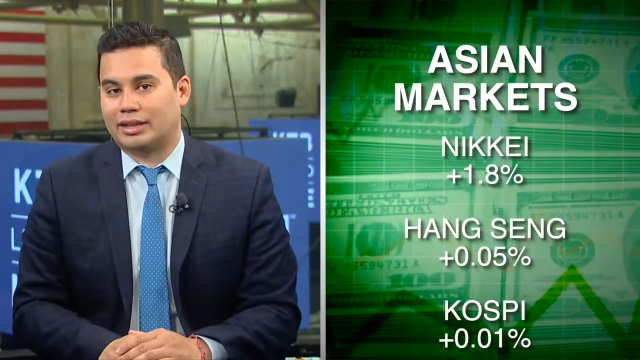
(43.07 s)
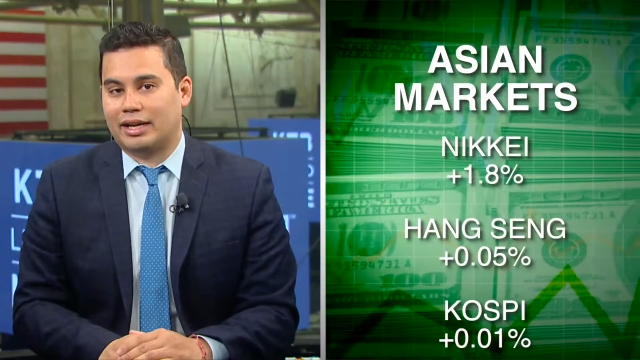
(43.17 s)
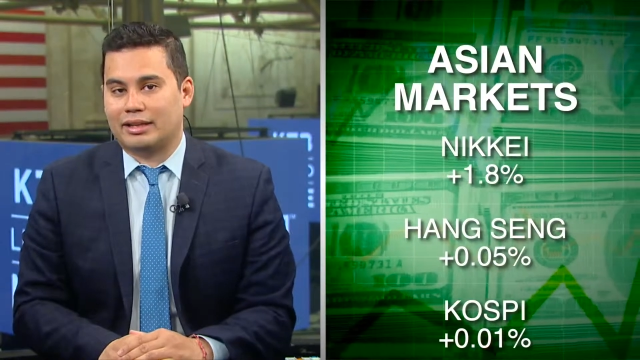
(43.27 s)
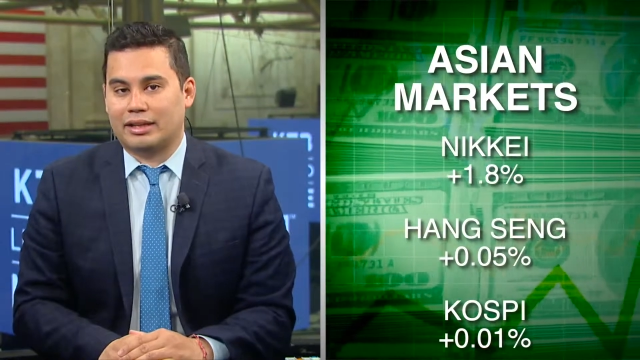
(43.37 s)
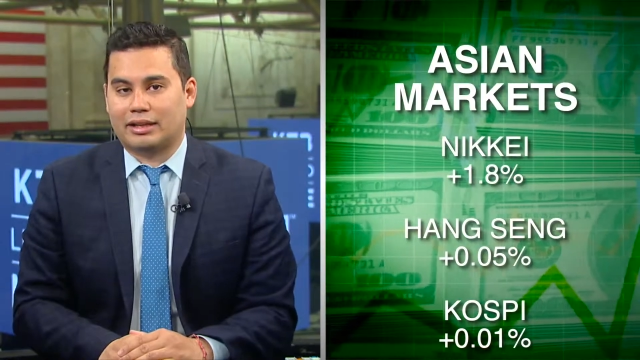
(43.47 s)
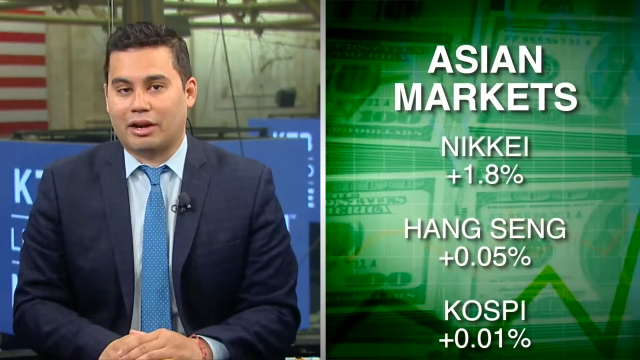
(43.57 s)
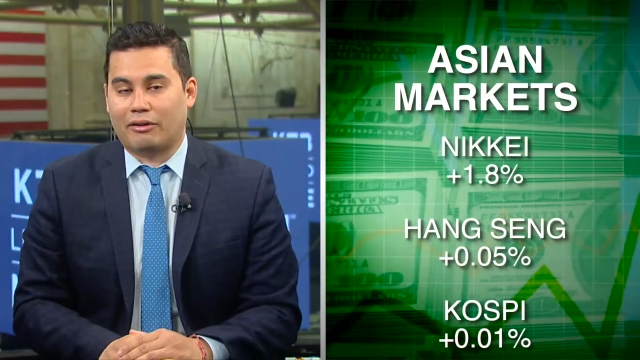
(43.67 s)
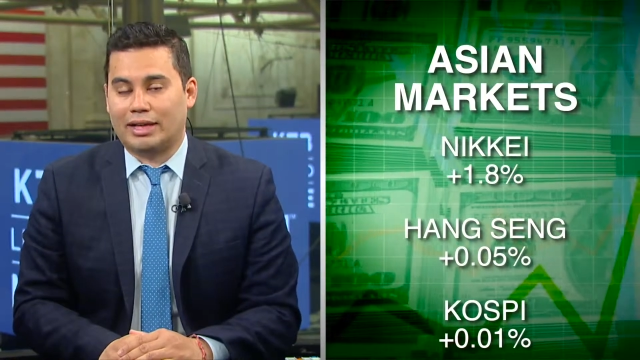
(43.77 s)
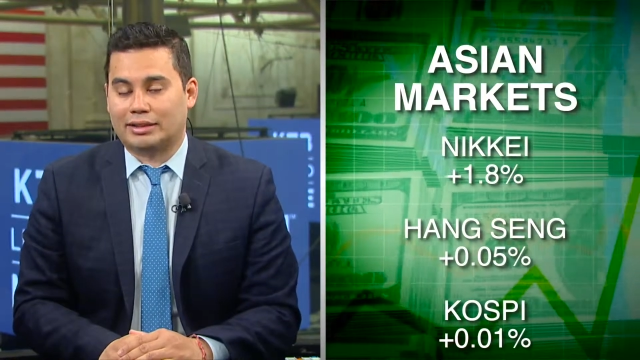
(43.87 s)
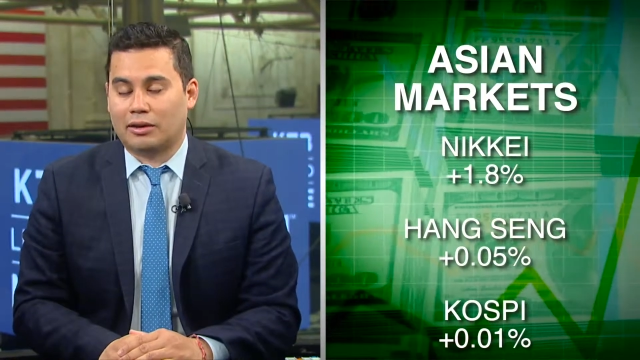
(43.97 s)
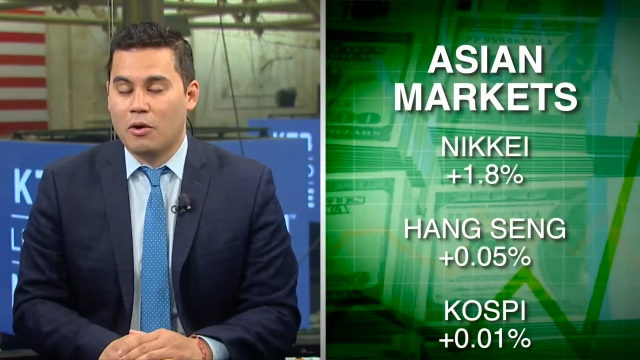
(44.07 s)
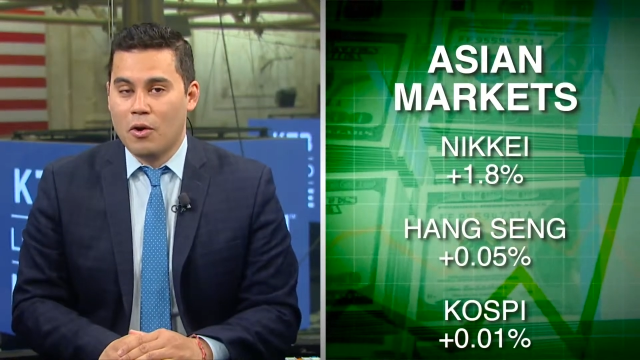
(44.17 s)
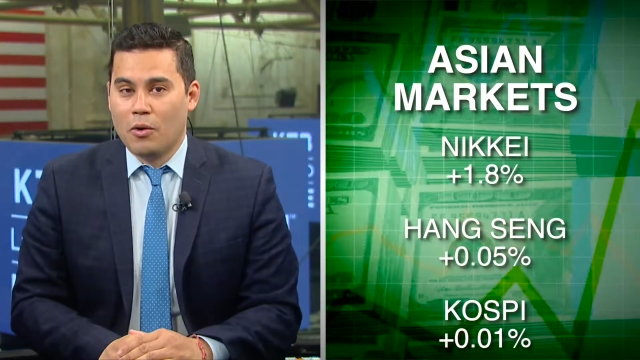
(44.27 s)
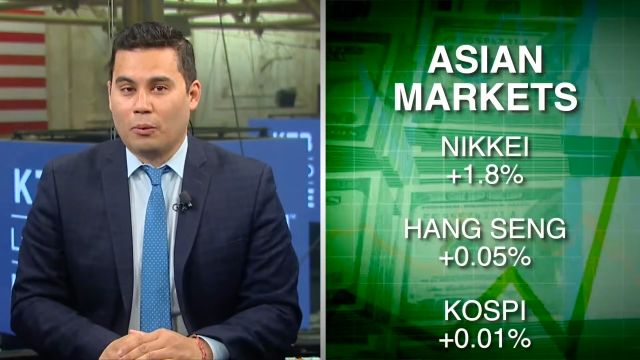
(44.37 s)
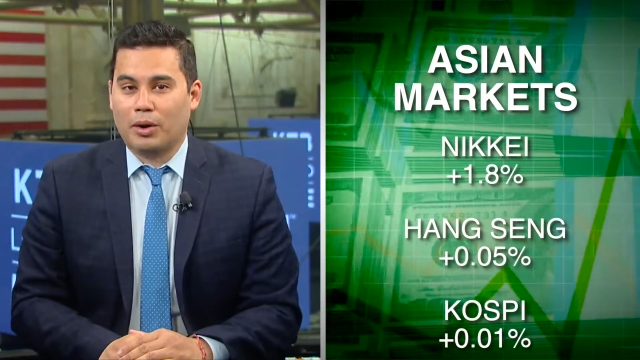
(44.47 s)
today, the Nikkei rising
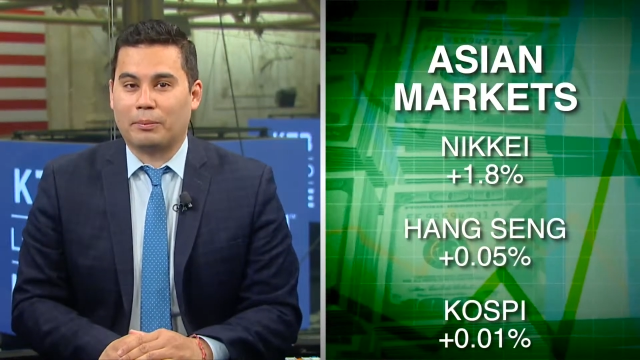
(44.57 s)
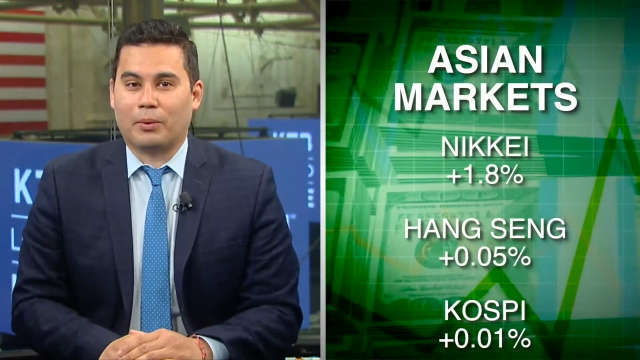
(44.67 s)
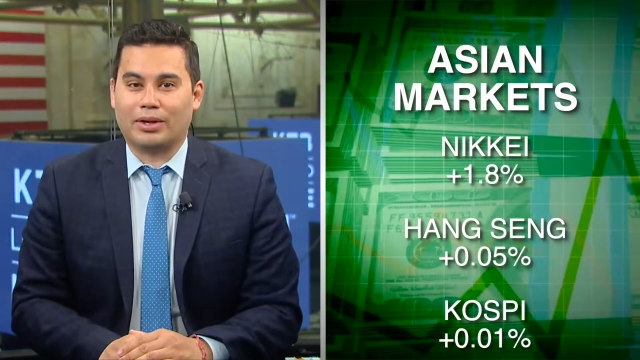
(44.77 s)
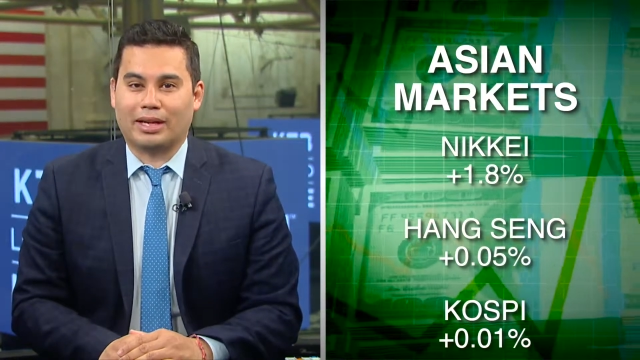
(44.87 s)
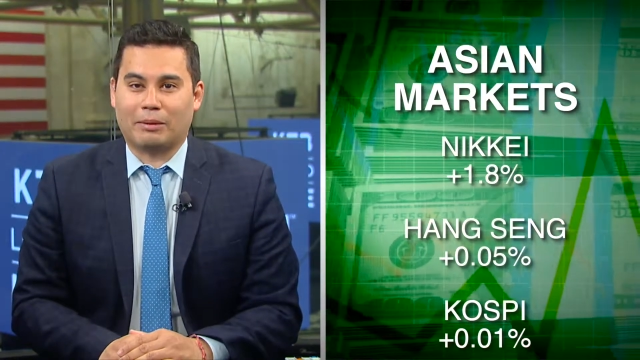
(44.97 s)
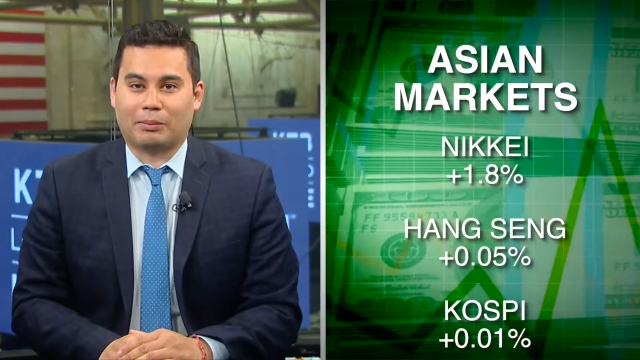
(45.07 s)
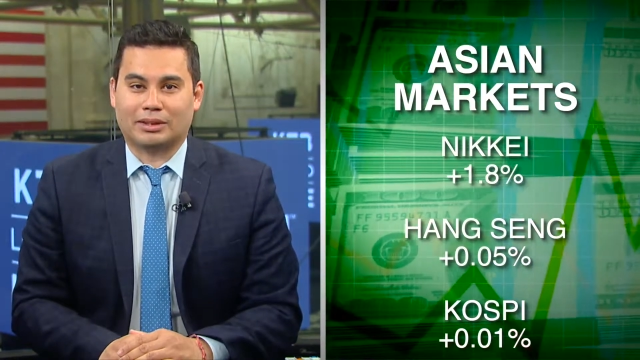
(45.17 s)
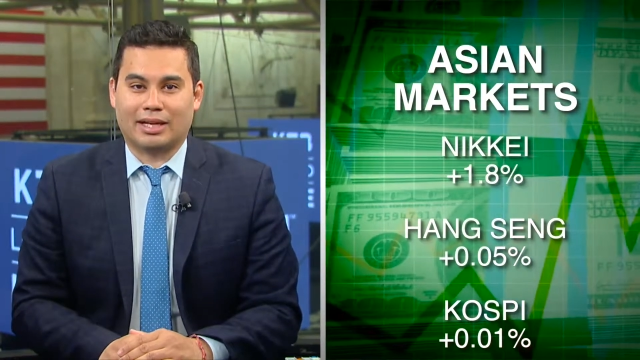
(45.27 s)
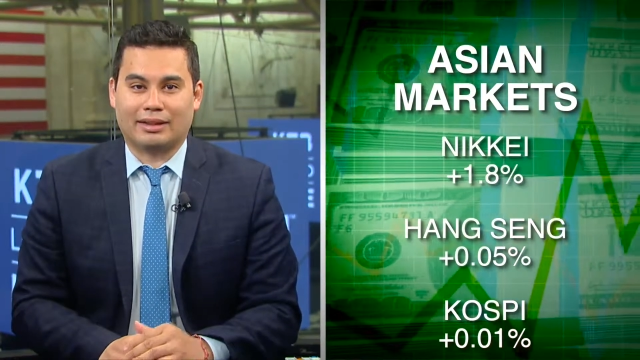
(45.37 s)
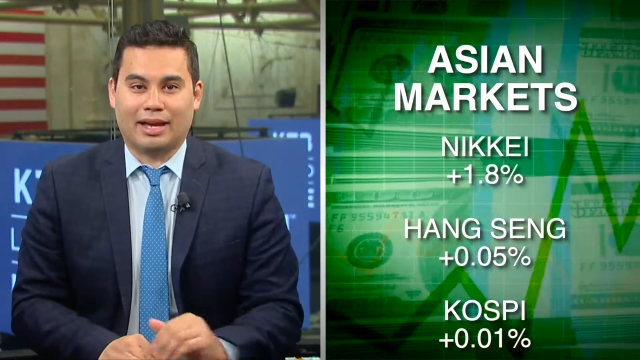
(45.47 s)
1.8%.